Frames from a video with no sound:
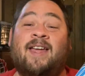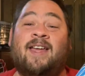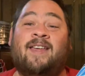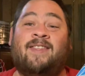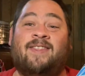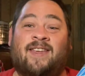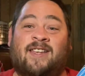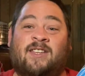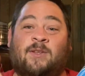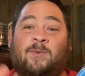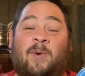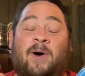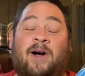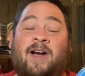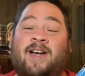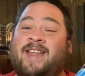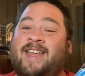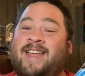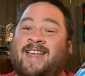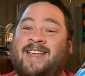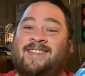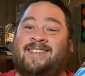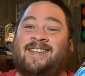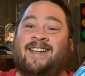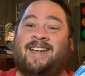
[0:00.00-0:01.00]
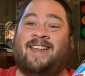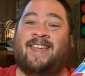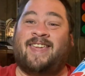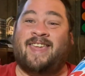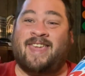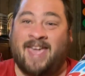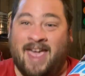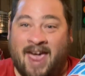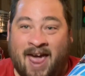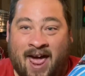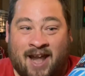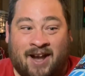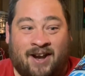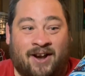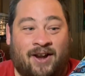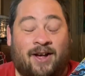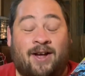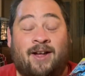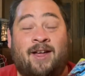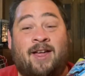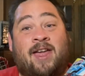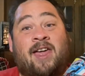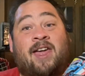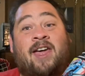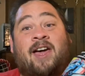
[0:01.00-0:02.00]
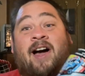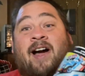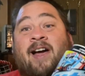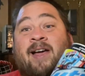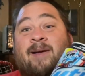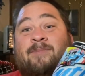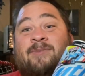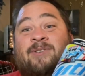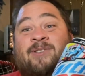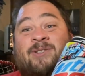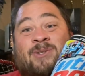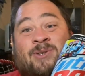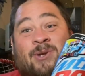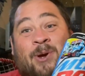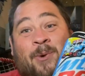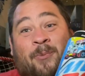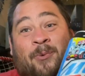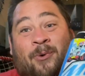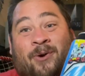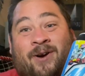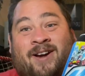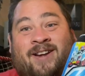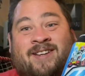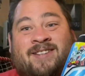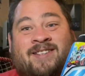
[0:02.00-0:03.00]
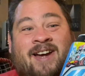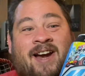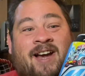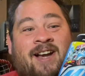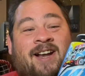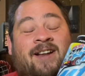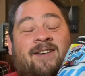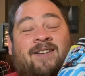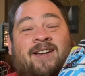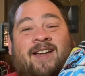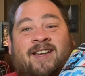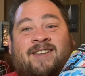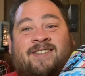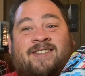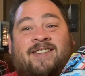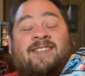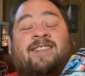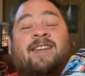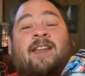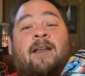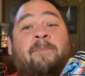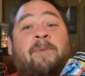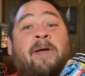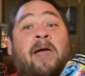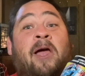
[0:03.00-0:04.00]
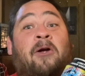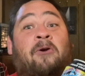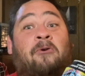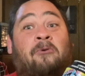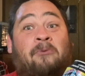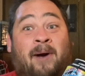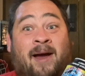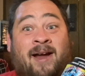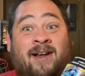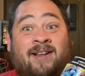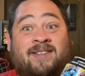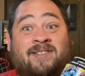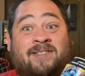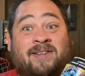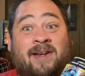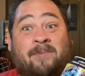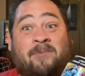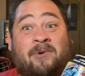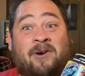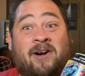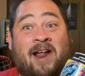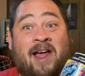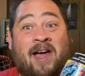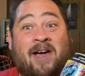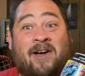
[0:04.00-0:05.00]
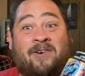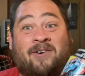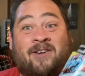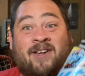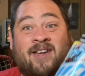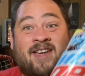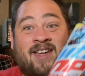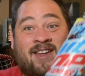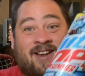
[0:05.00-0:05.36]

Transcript: This one is in Canada. I am super excited because this is going to be a great summer now,